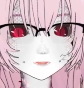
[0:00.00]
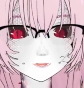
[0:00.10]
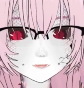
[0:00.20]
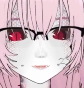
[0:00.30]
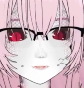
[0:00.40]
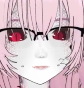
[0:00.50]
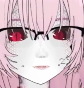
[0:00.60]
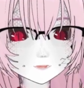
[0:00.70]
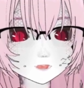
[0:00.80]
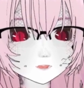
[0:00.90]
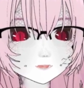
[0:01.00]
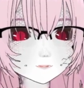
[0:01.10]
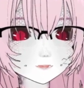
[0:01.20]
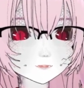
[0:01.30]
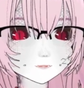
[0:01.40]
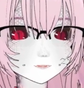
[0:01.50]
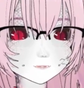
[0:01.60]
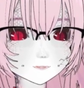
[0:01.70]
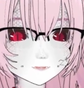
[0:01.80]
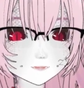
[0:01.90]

this is the first time seeing the